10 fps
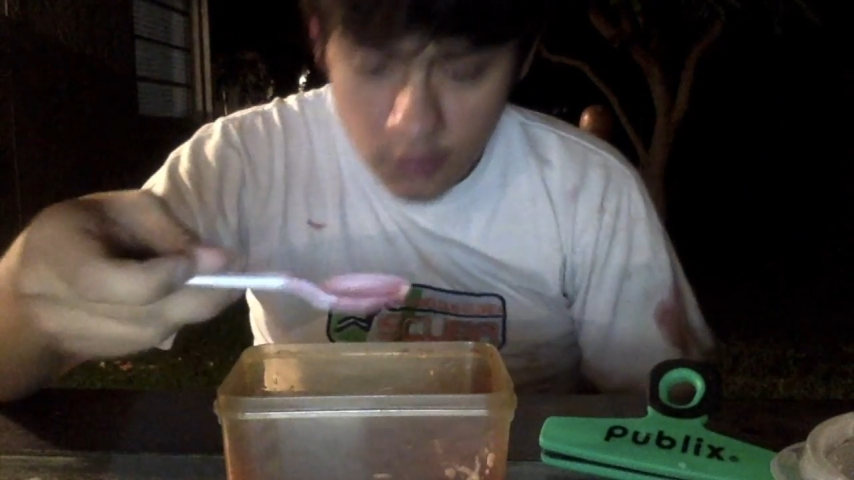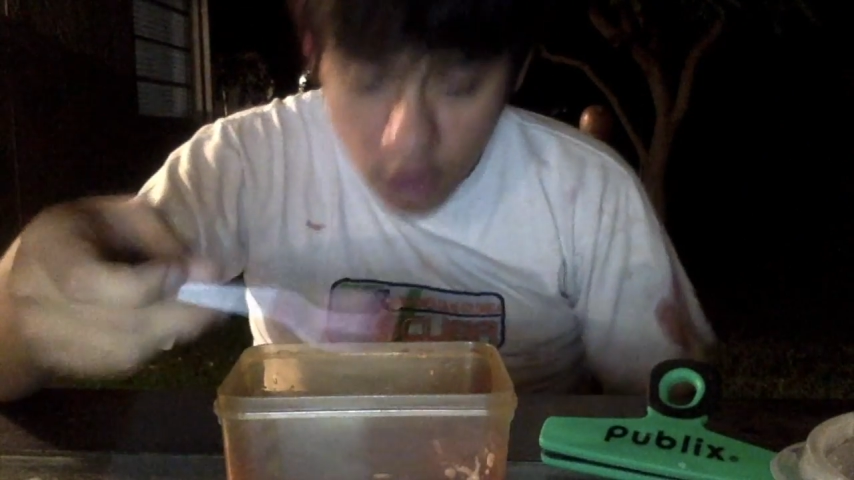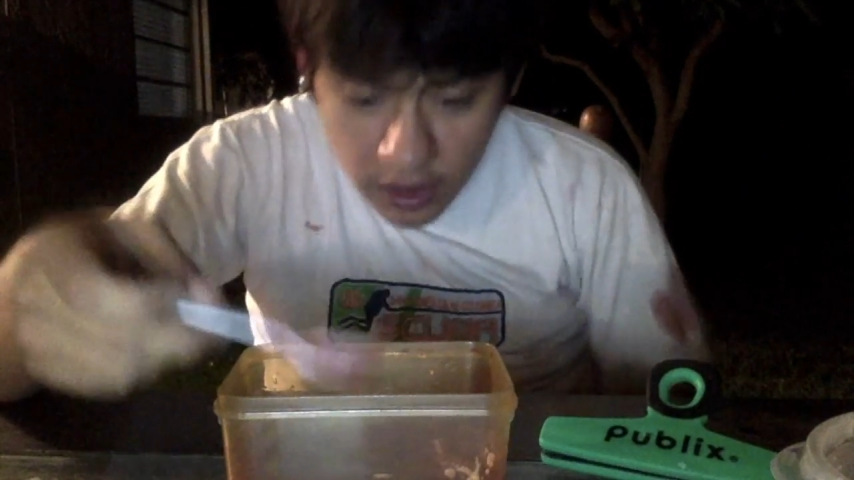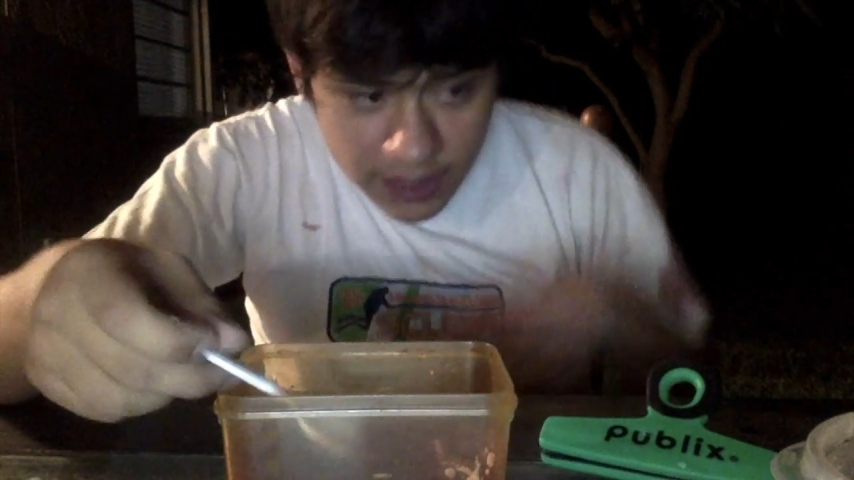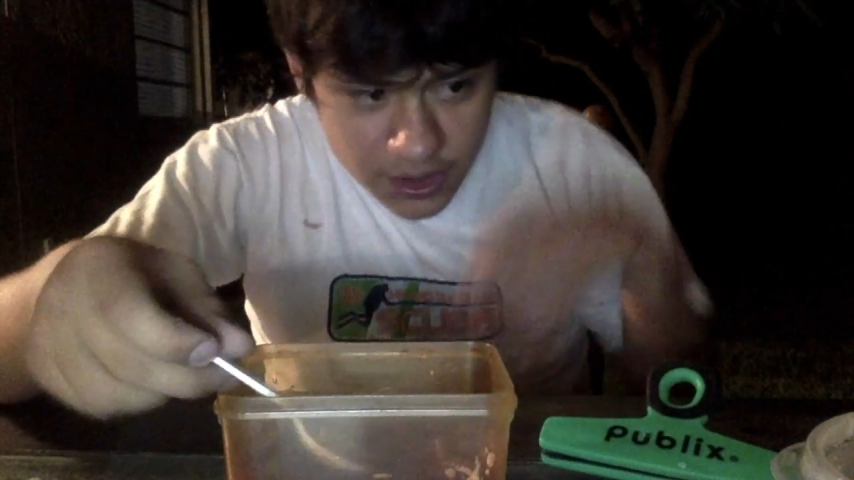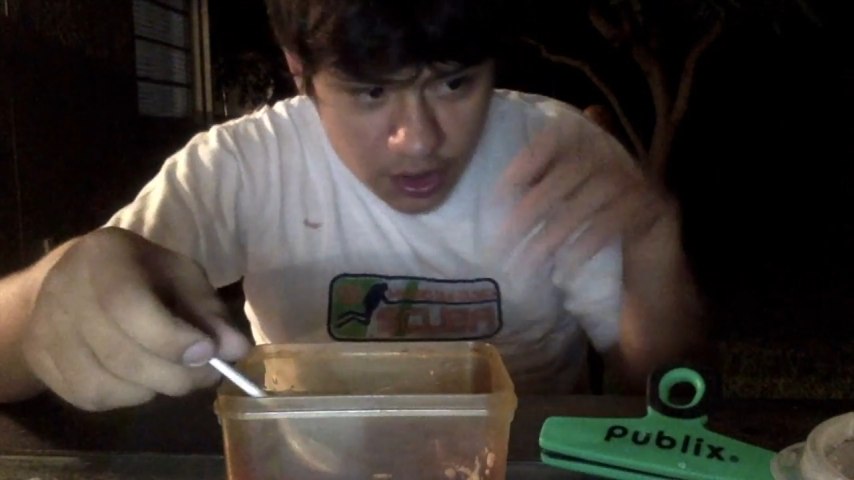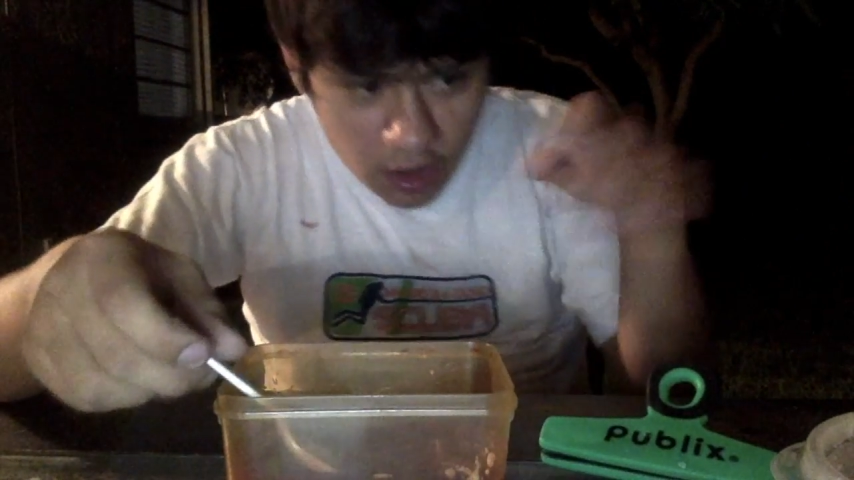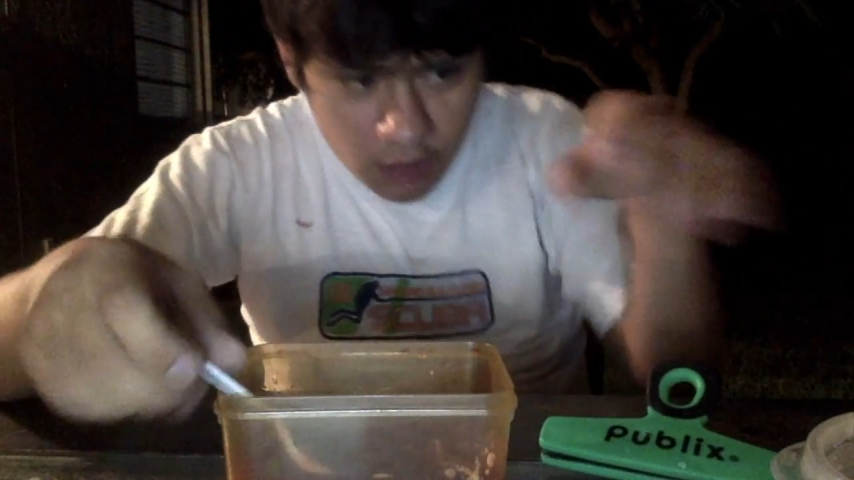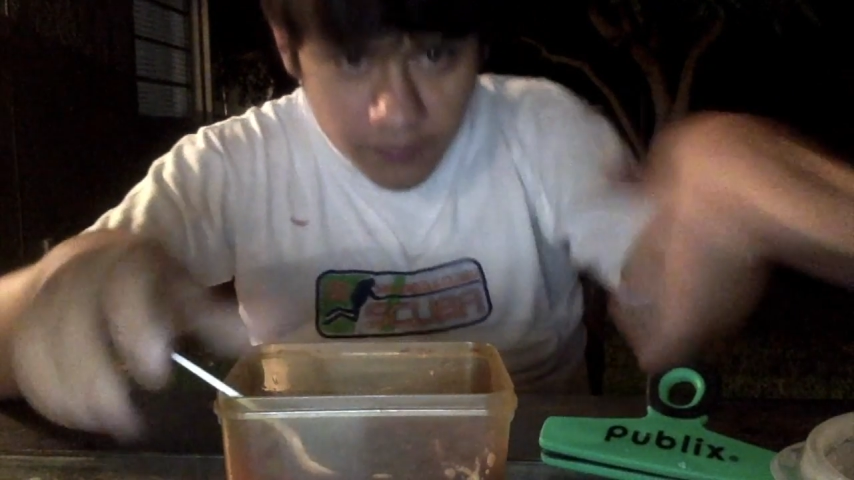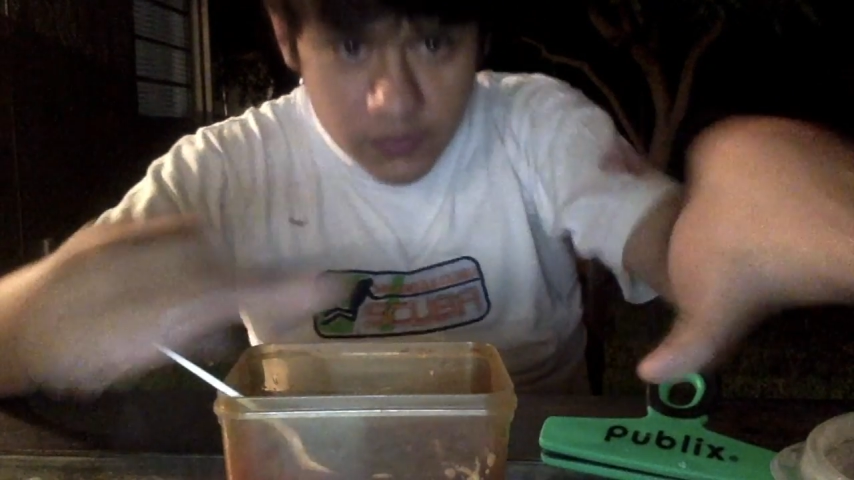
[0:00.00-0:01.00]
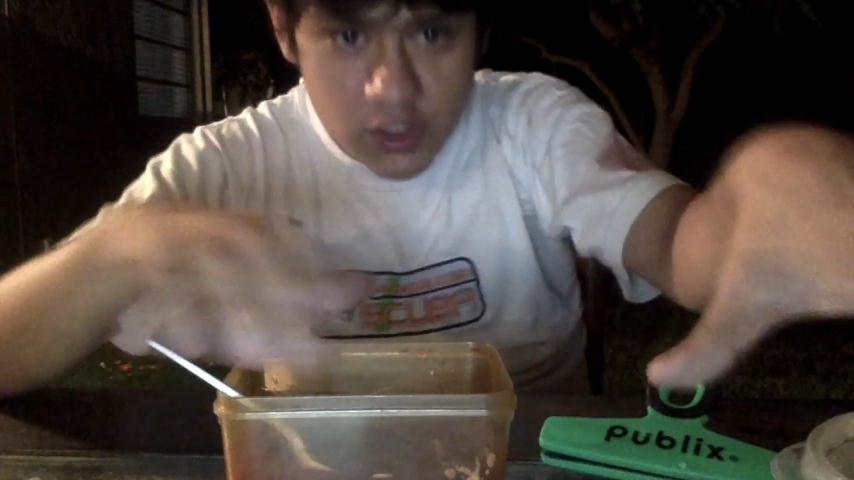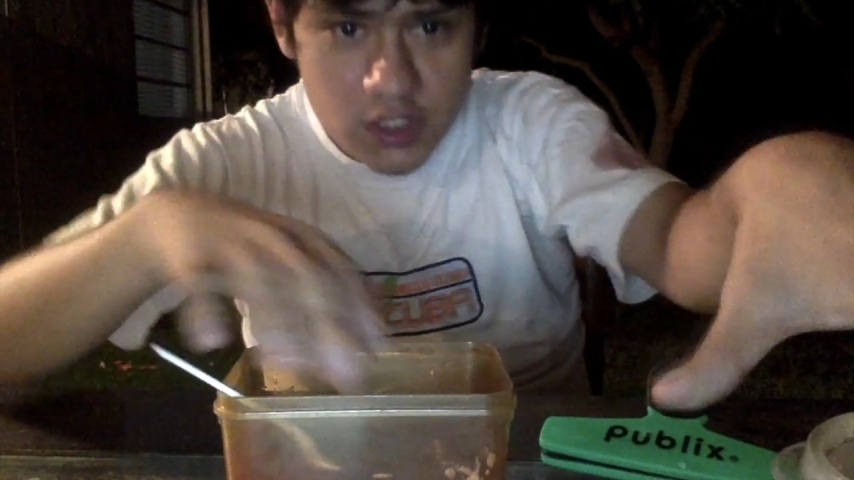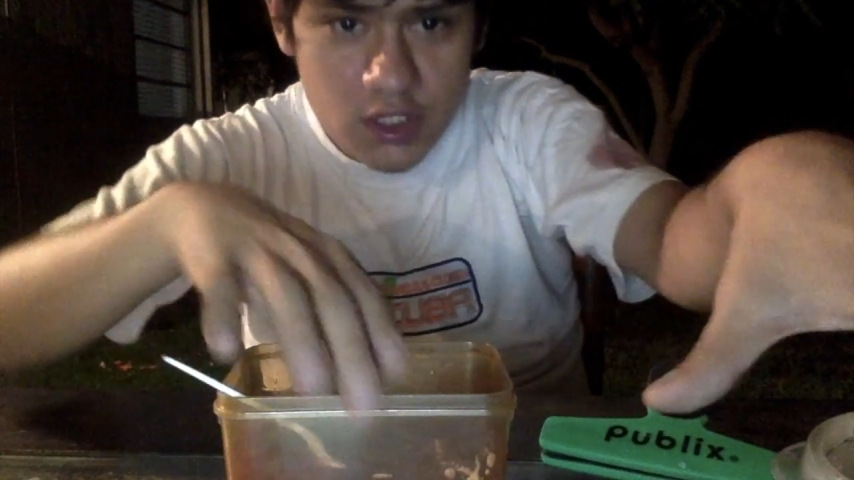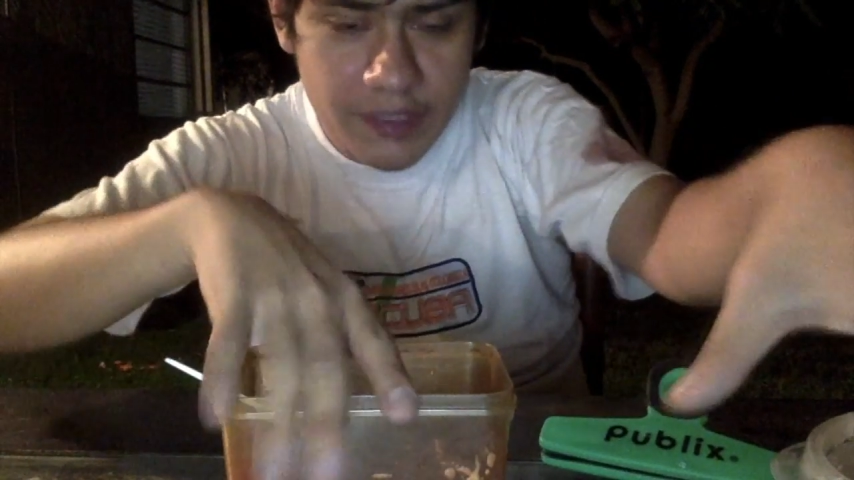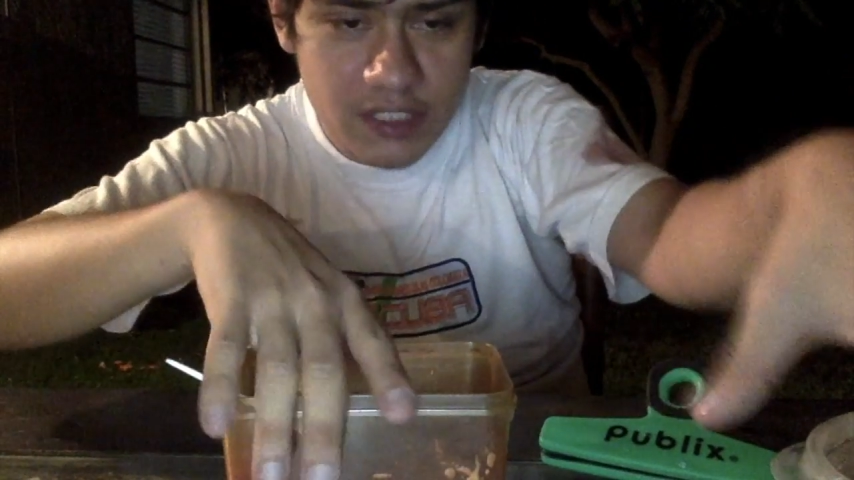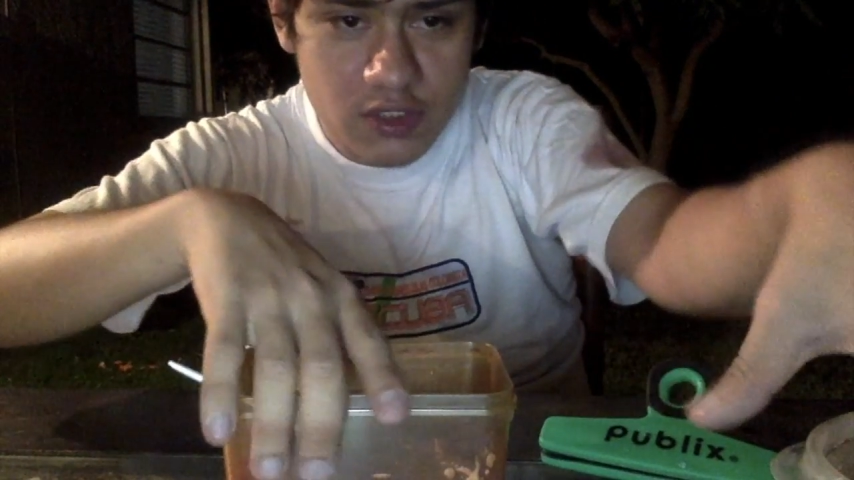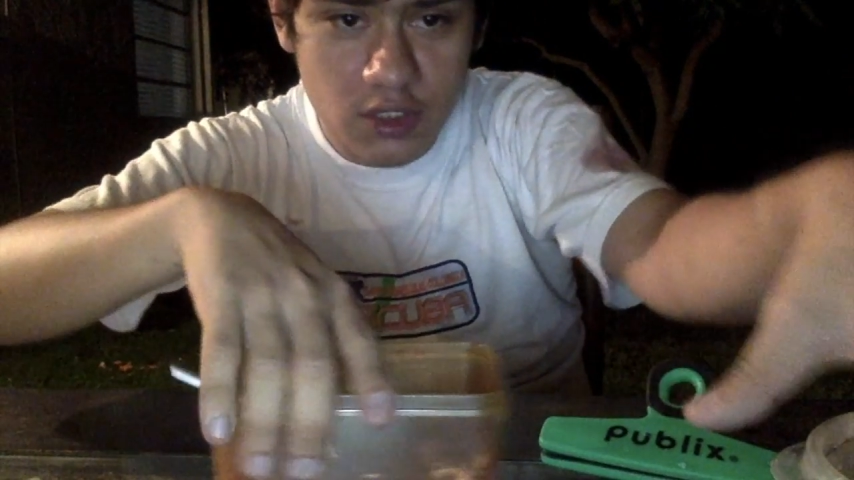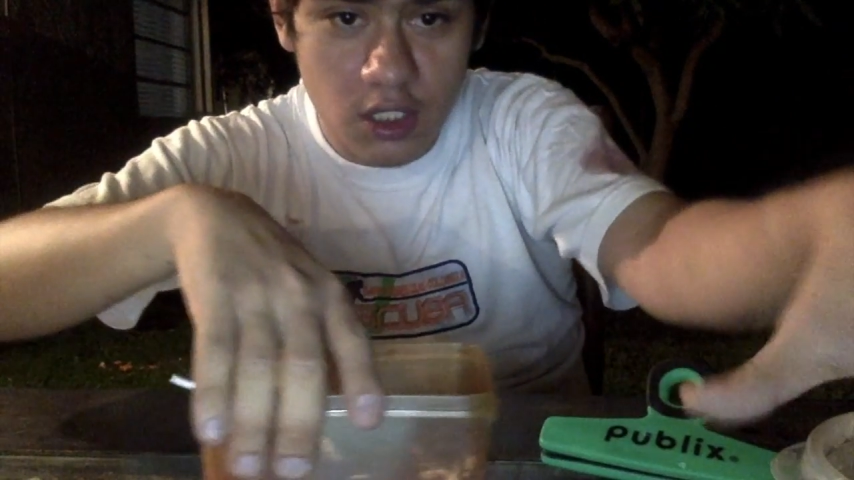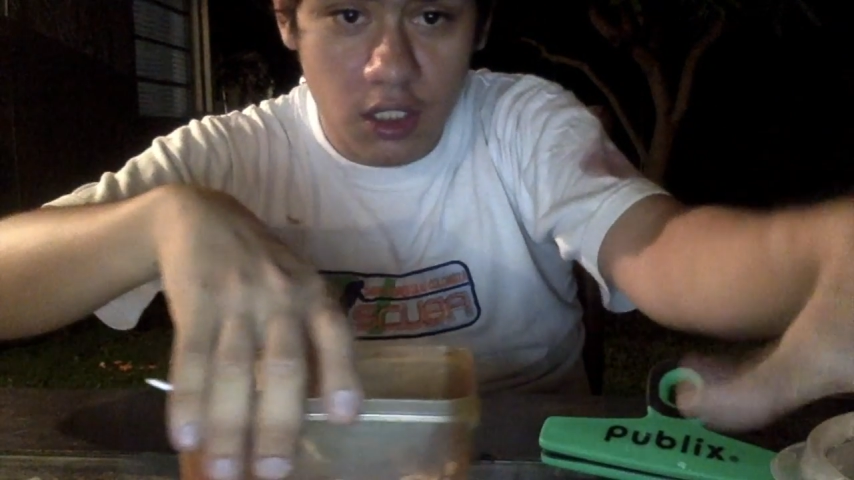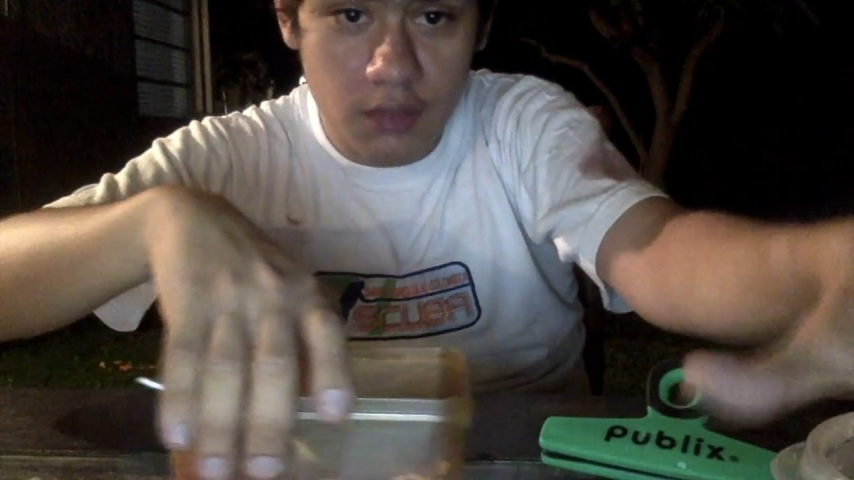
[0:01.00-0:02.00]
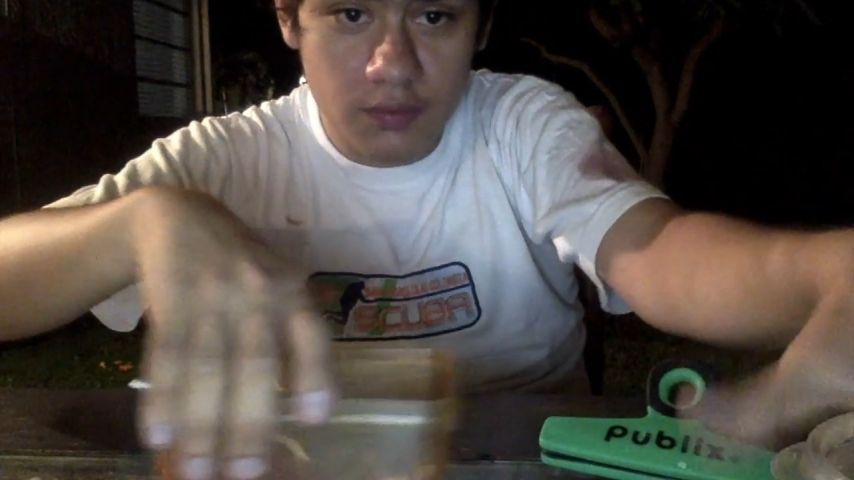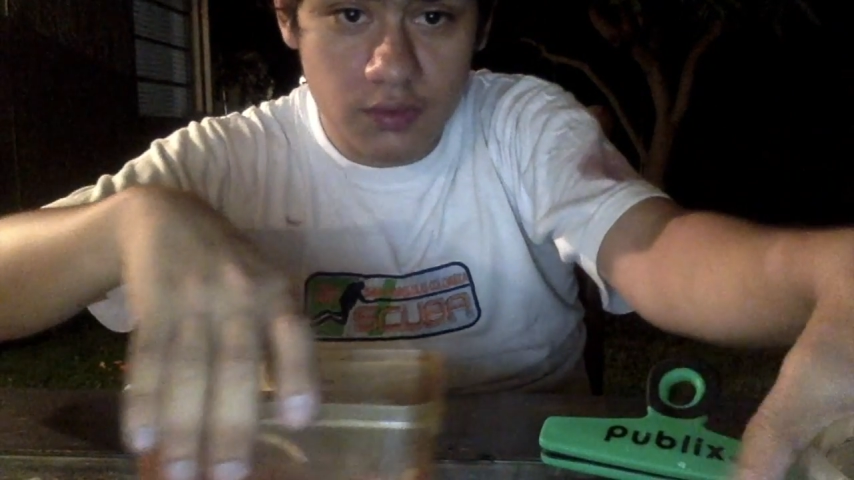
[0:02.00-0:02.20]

Oh yeah, so just to compare to the